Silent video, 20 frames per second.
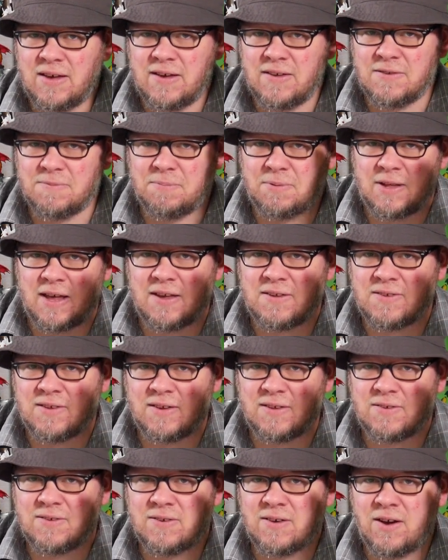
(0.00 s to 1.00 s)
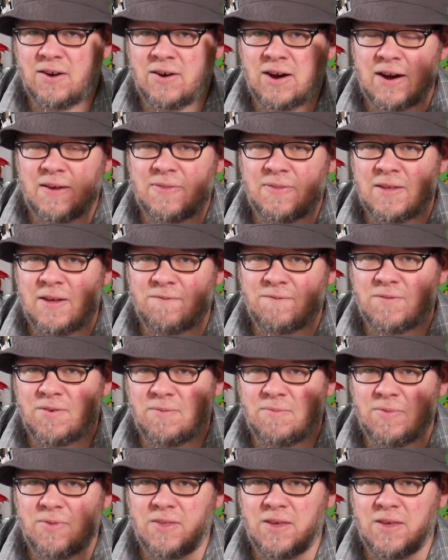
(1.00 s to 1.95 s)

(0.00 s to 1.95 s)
blessings. All right, then from